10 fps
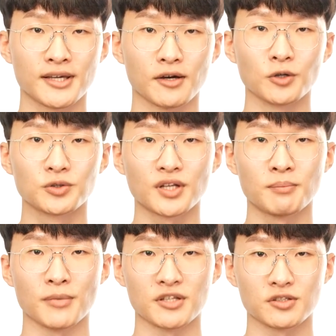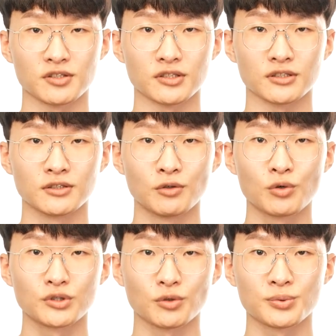In order to check what
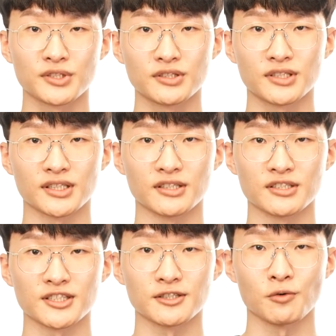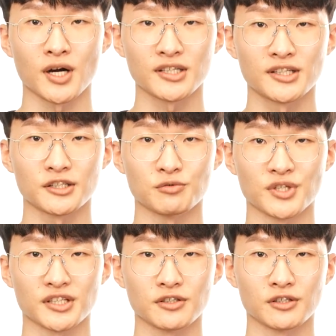methods or options exist in
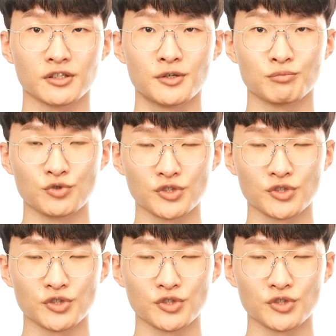UVP,